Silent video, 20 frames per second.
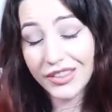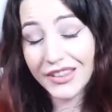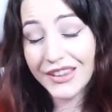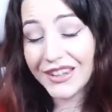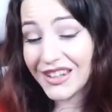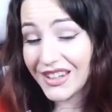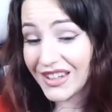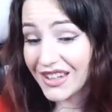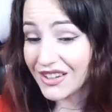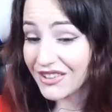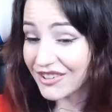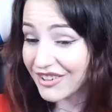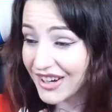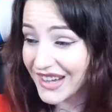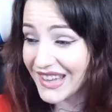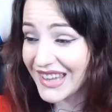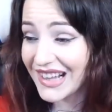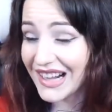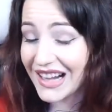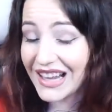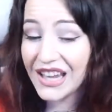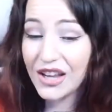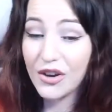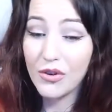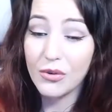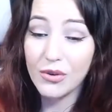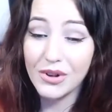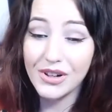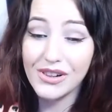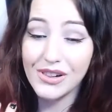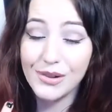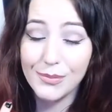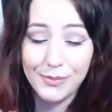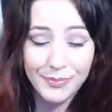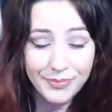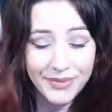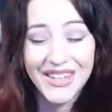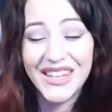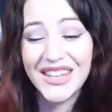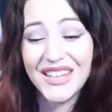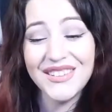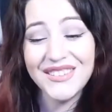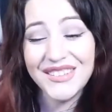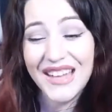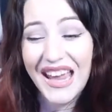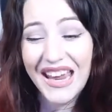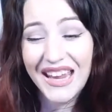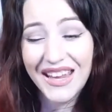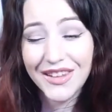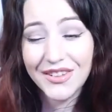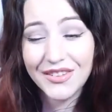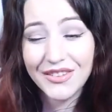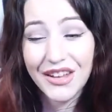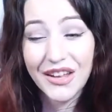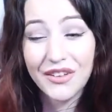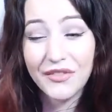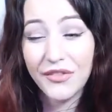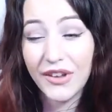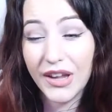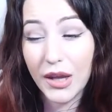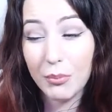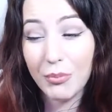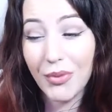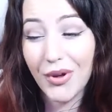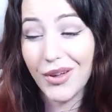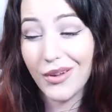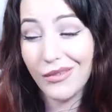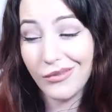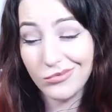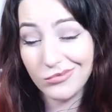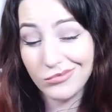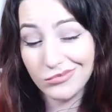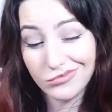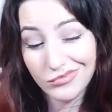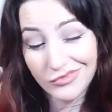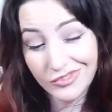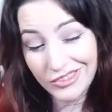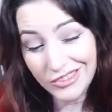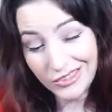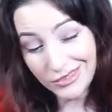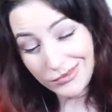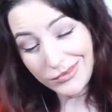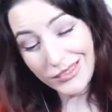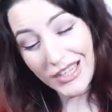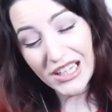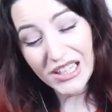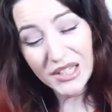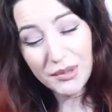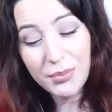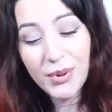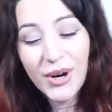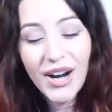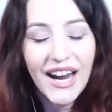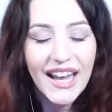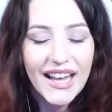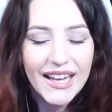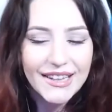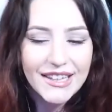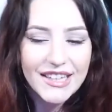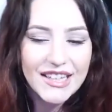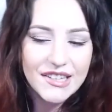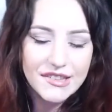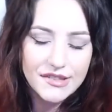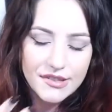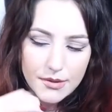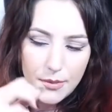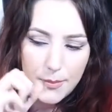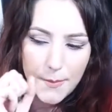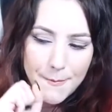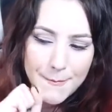Theoretically, it will be saying something, but in practice,